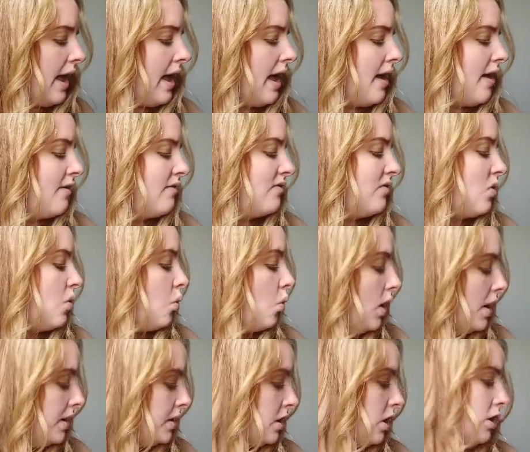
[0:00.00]
I have
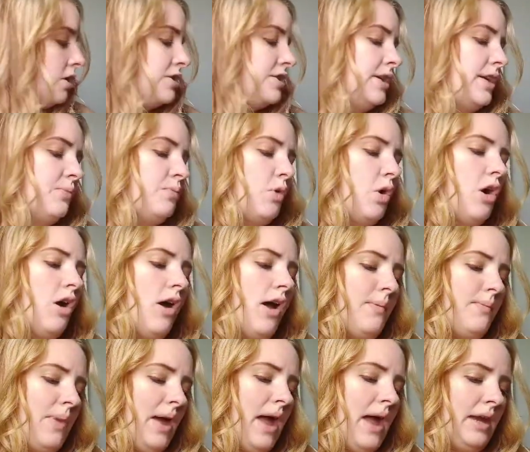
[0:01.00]
one nursing bra
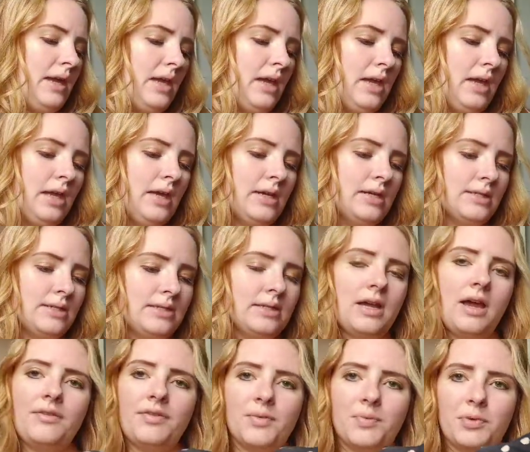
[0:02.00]
I'm packing. It is
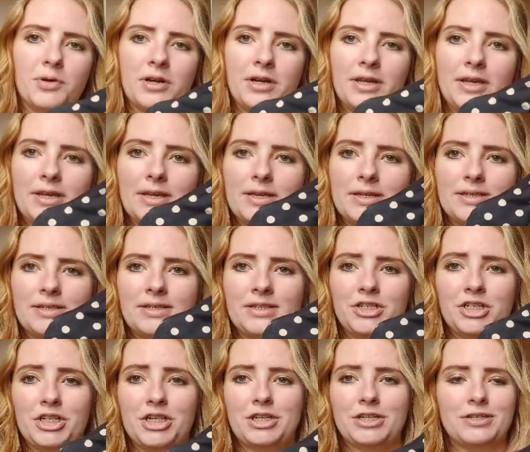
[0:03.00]
not the
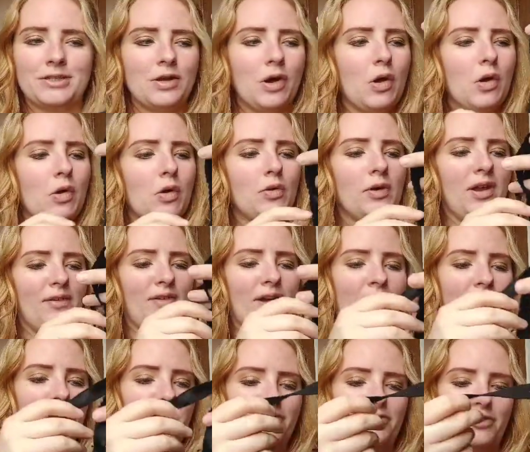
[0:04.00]
prettiest. She is old. I've
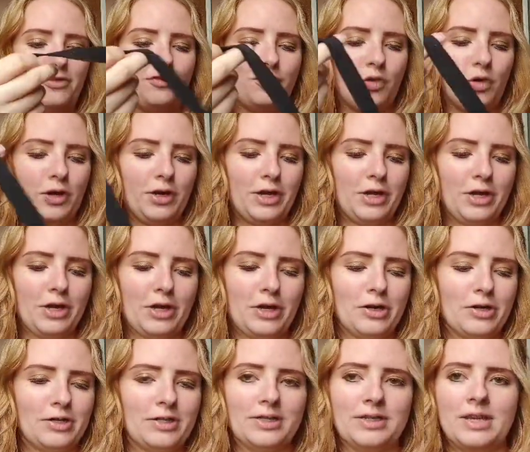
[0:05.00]
had her for 4
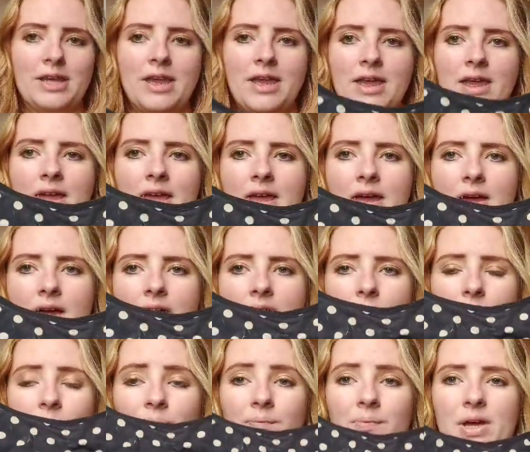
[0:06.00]
years,
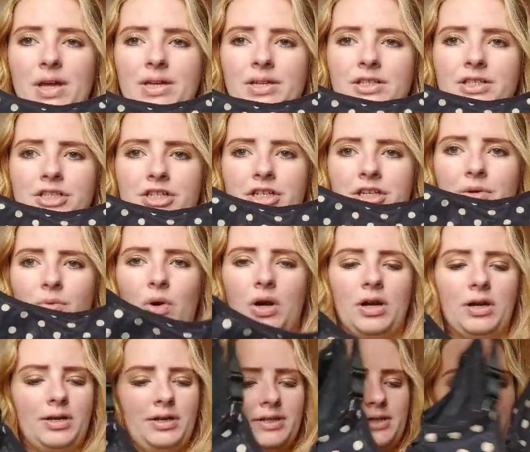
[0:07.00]
but she
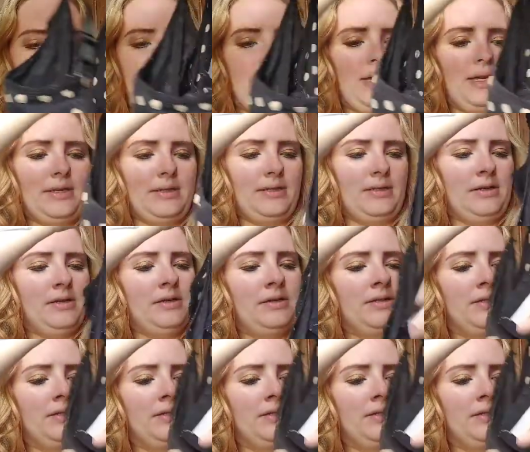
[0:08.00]
works. And